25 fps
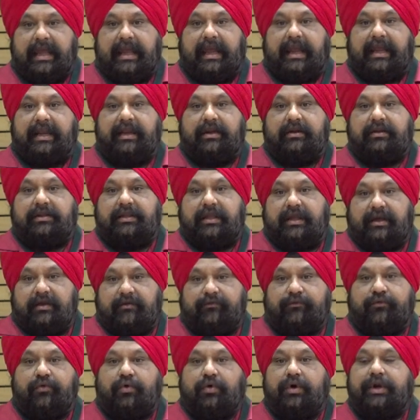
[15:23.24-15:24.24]
and
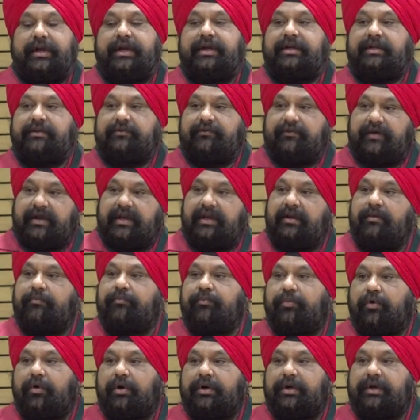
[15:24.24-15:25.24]
therefore it is very
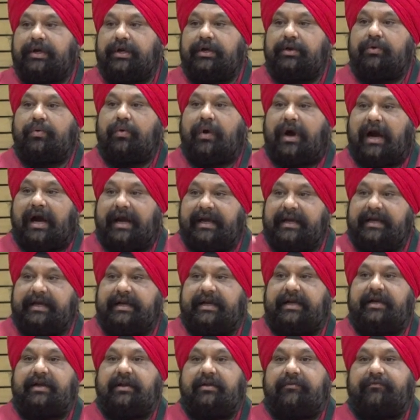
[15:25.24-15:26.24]
important to
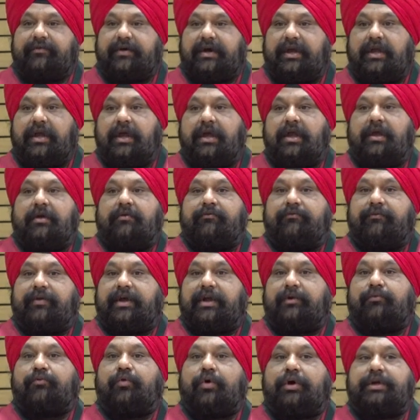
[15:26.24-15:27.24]
identify
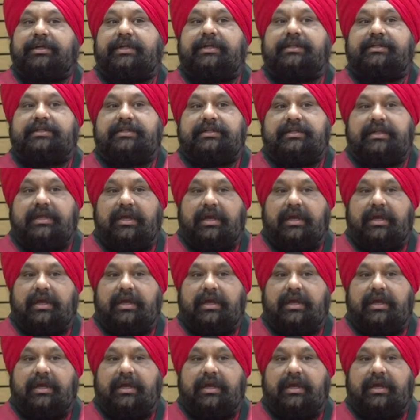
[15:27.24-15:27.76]
what is